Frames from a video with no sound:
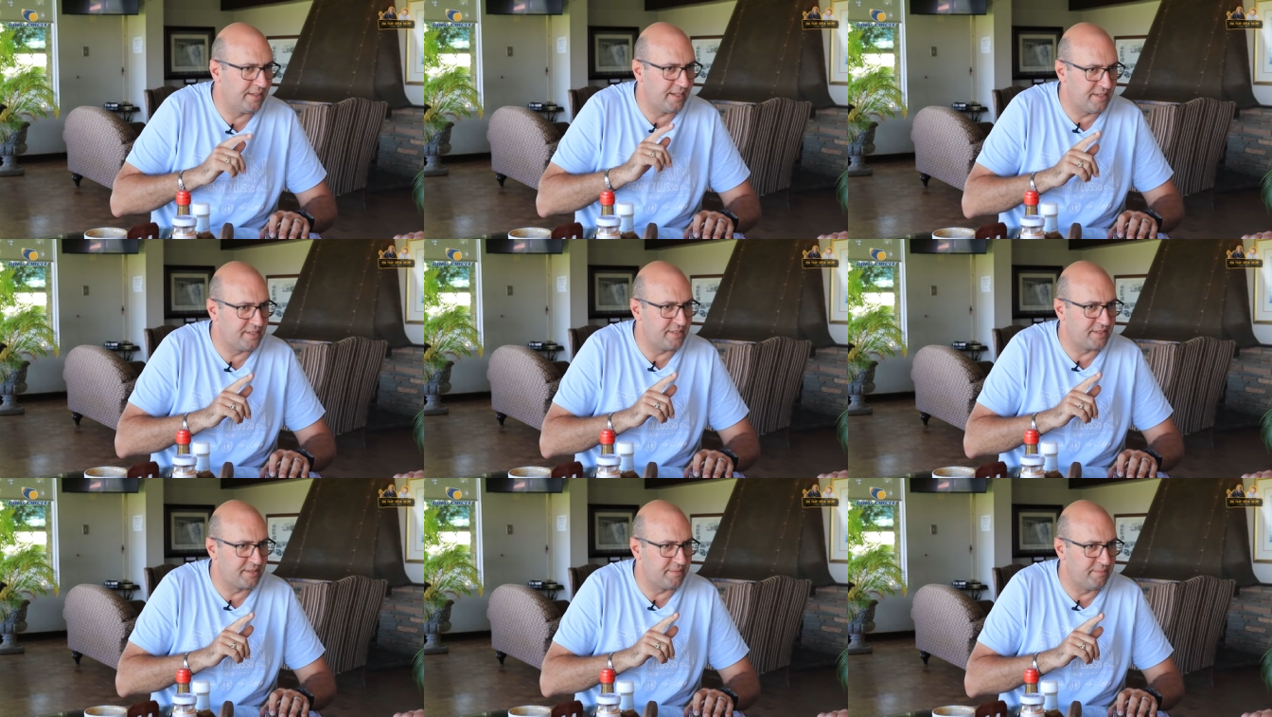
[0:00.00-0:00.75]
That is
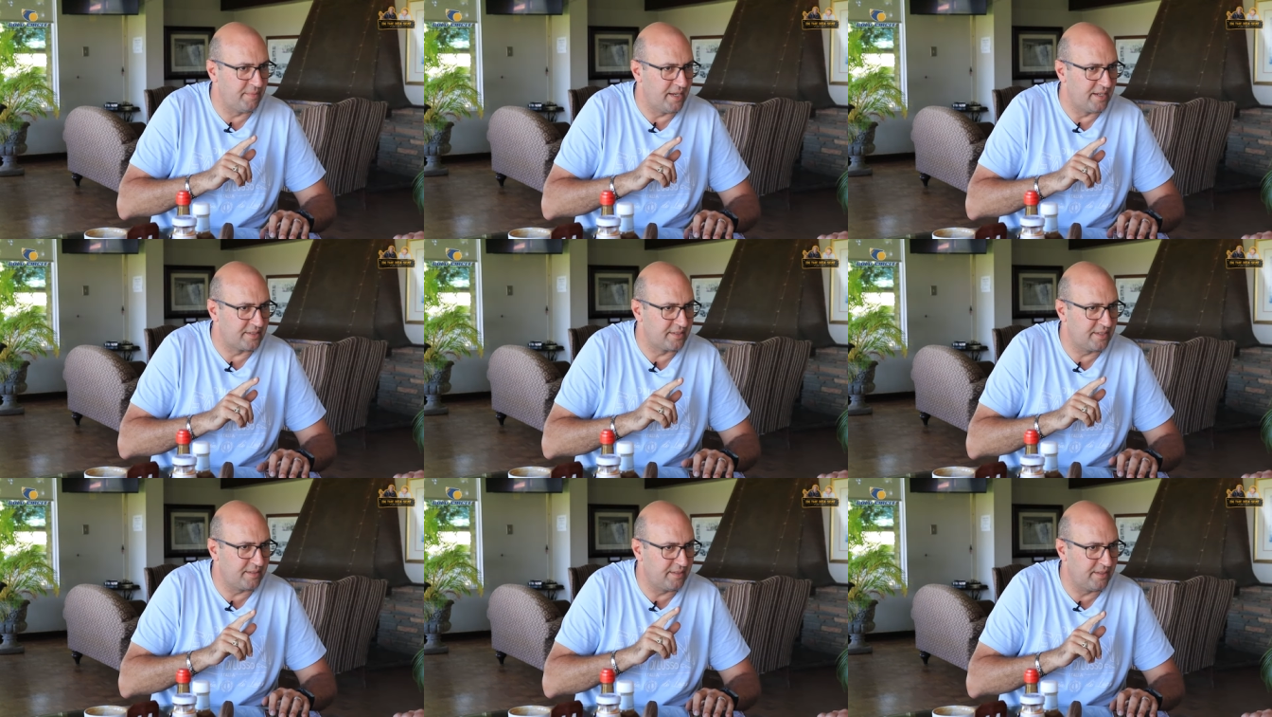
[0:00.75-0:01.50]
this mare,
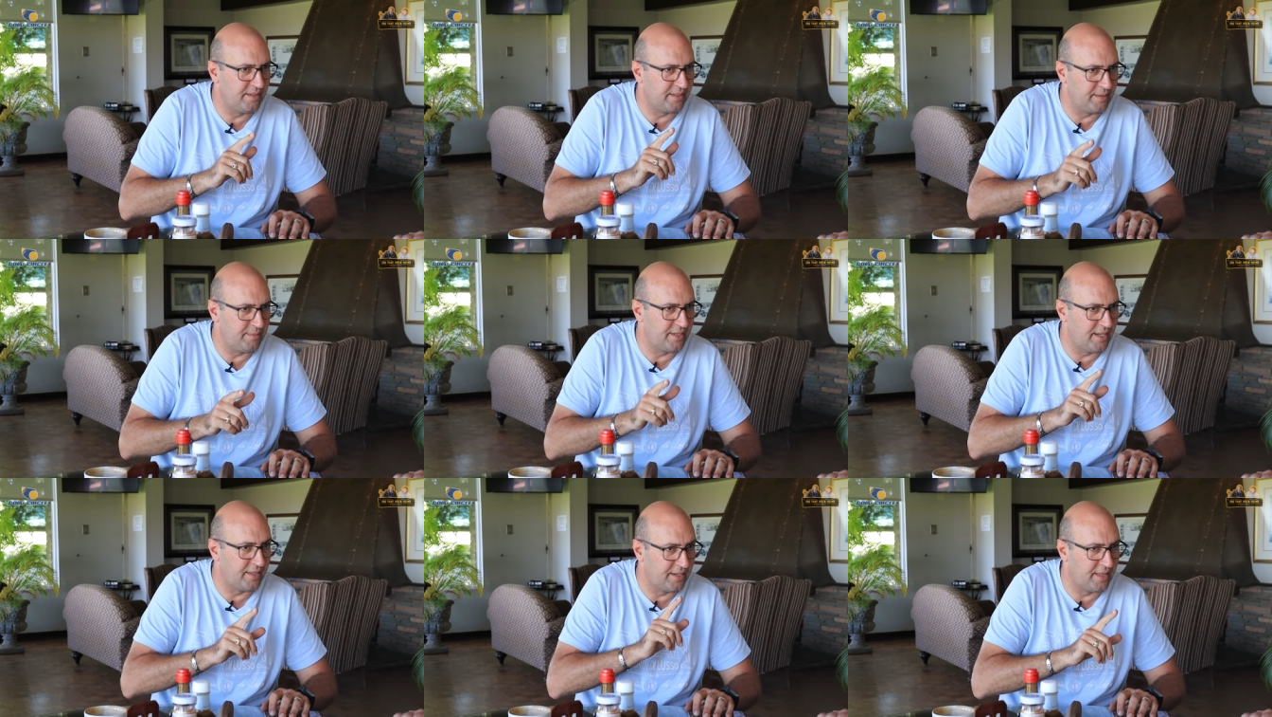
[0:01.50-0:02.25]
isn't it? Yeah. Give me
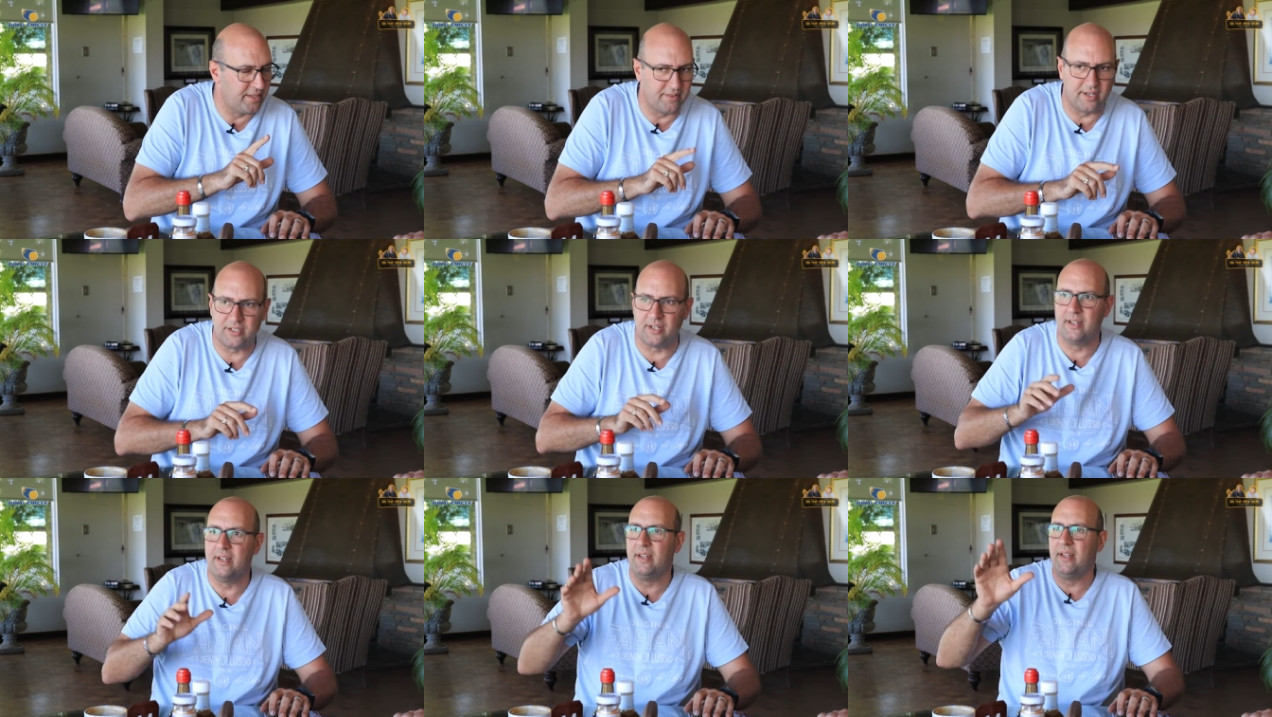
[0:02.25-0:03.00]
another, another yeah.
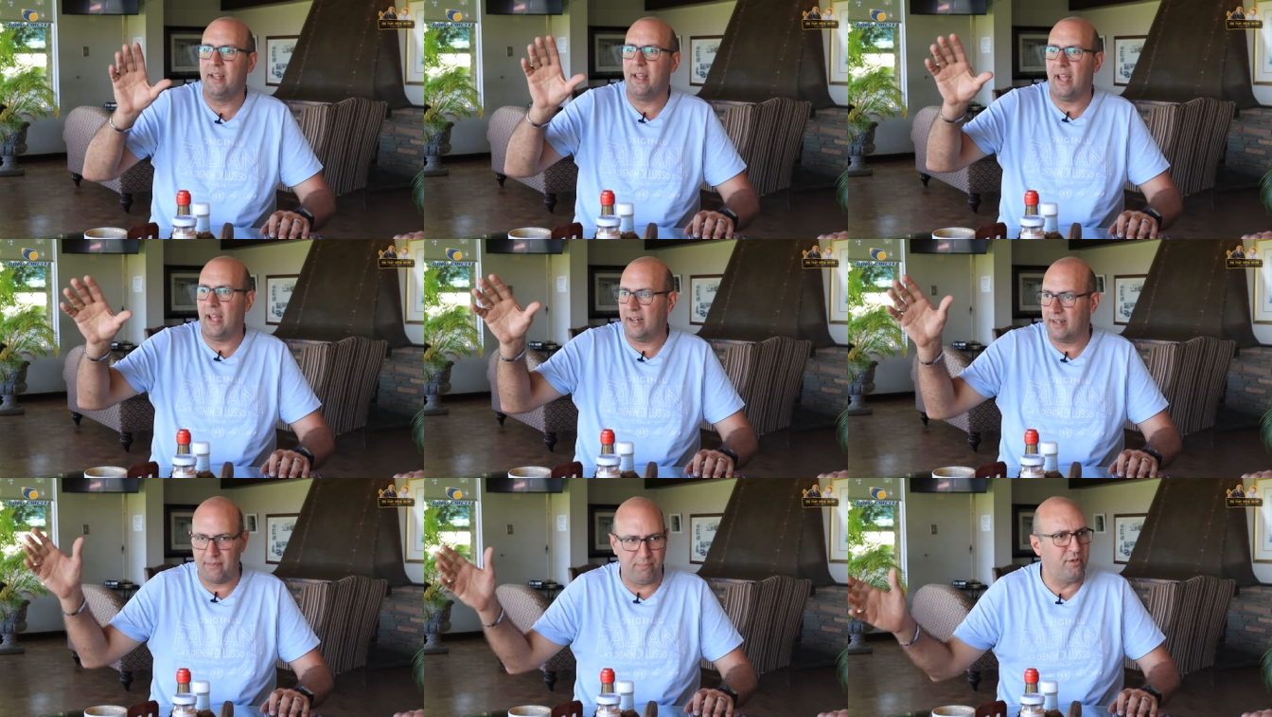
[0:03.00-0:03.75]
Russia.
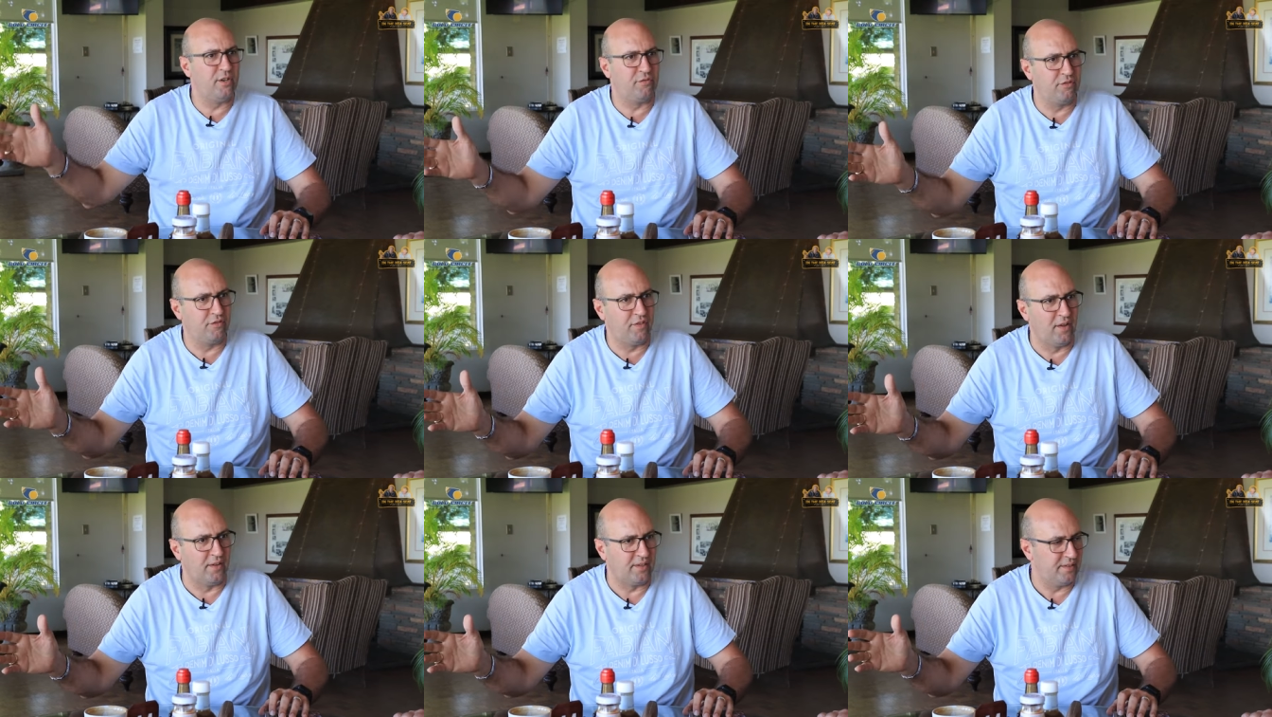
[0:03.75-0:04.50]
And beautiful
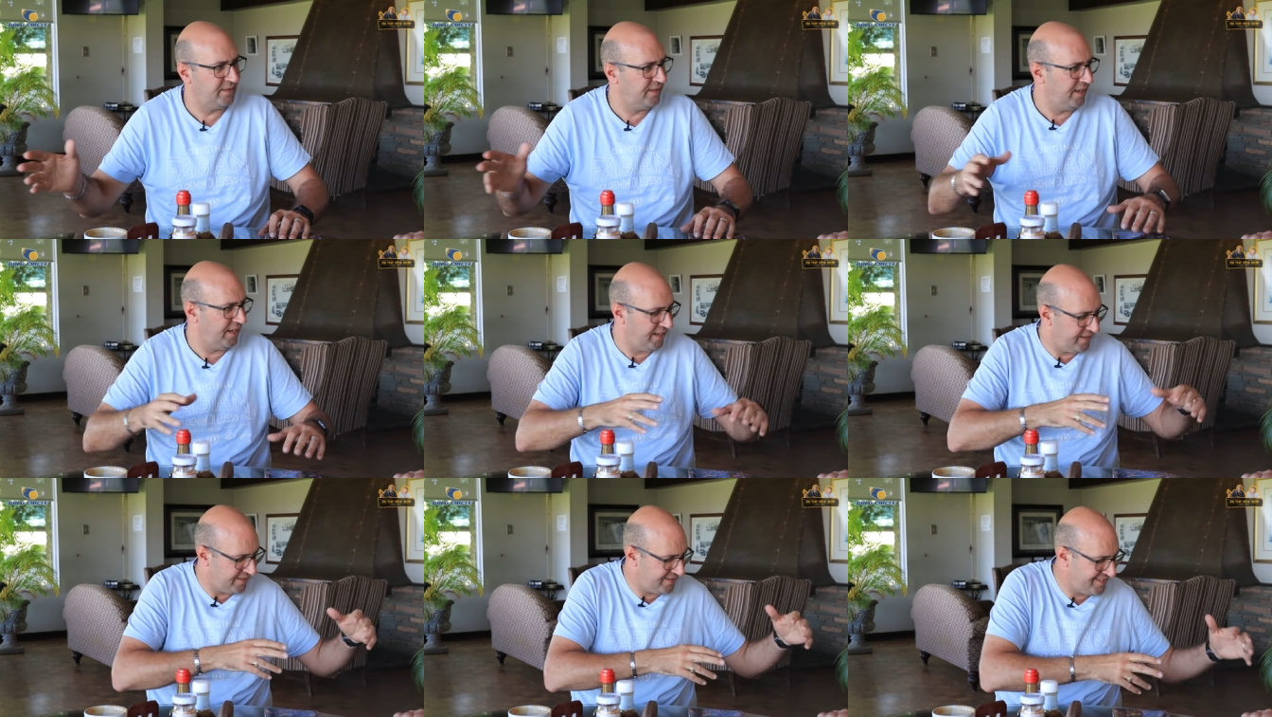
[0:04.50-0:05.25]
foal.
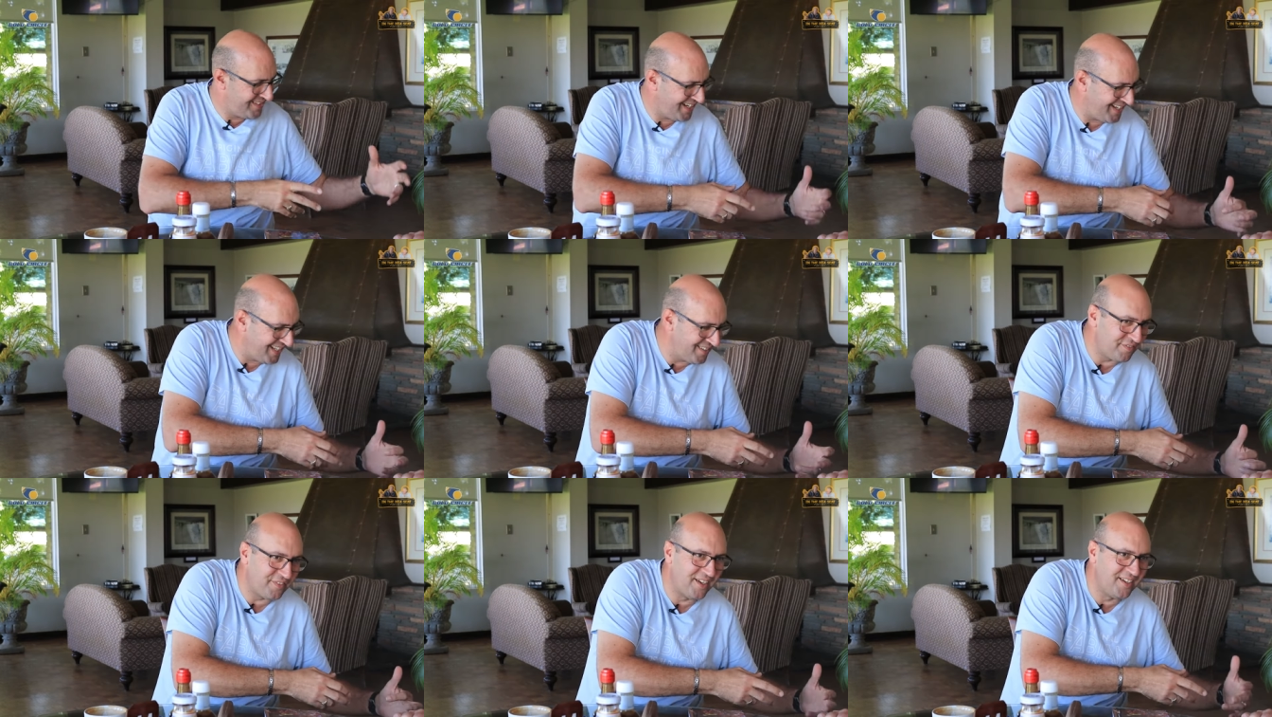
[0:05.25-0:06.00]
And tickling
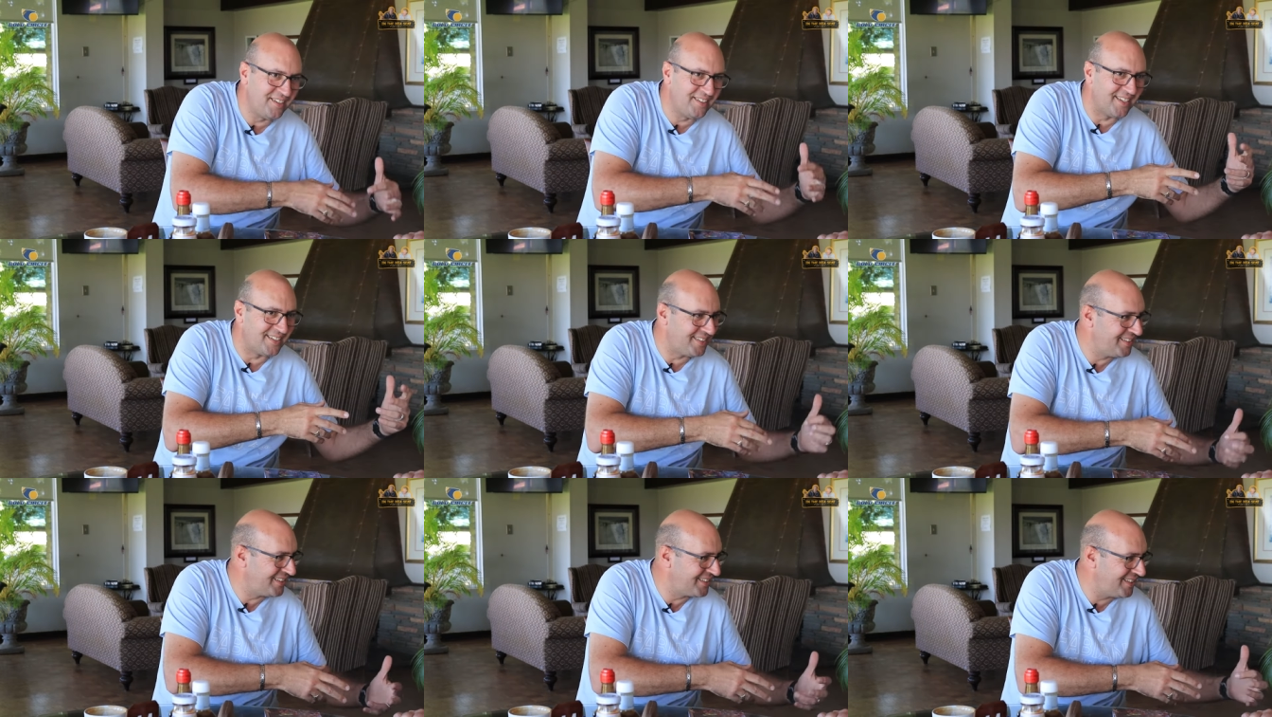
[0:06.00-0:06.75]
the foal and
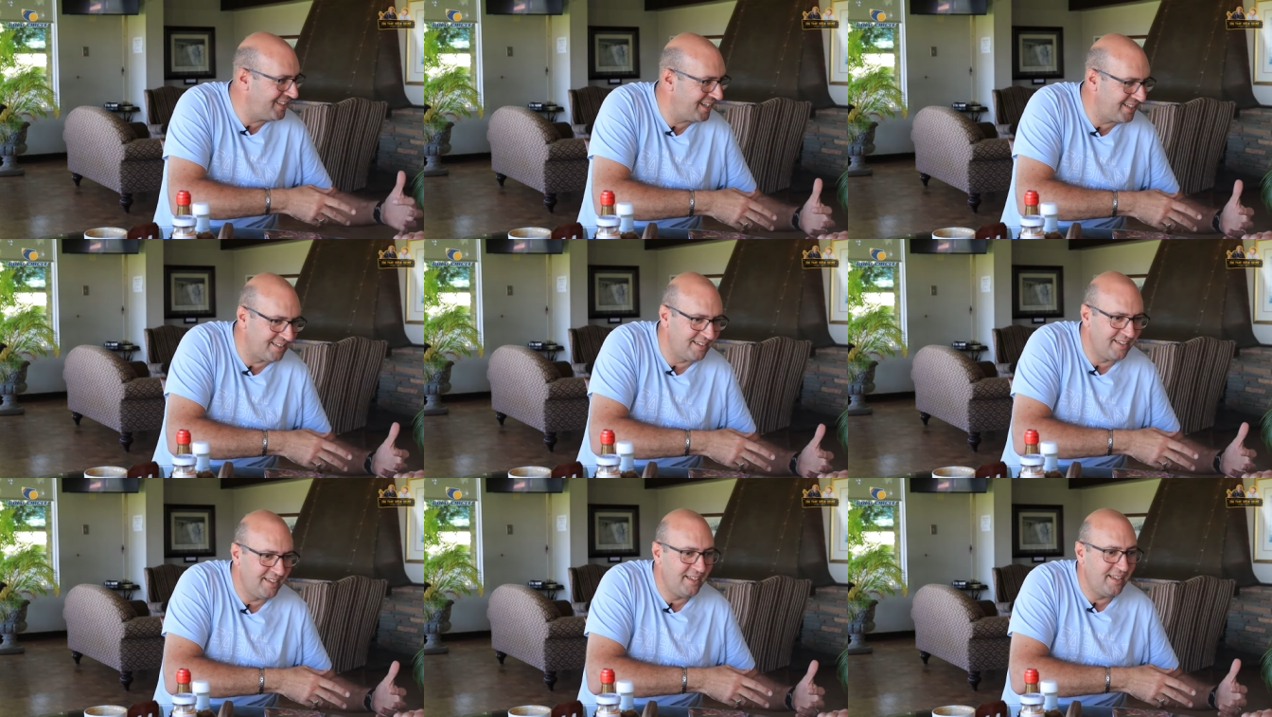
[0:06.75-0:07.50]
this and that. And